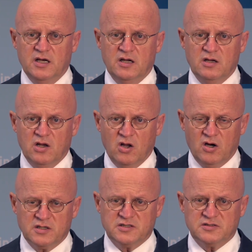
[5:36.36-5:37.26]
a
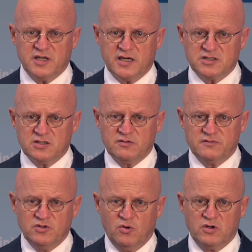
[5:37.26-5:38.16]
large section of
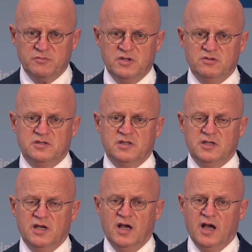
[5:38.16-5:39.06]
your
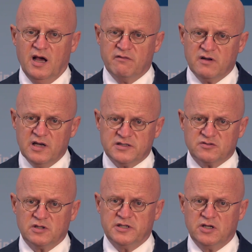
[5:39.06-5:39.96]
community have
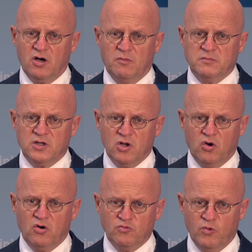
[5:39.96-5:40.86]
literally come a
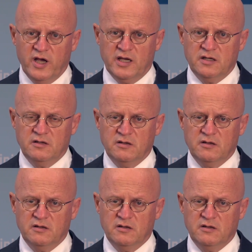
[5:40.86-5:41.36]
long way.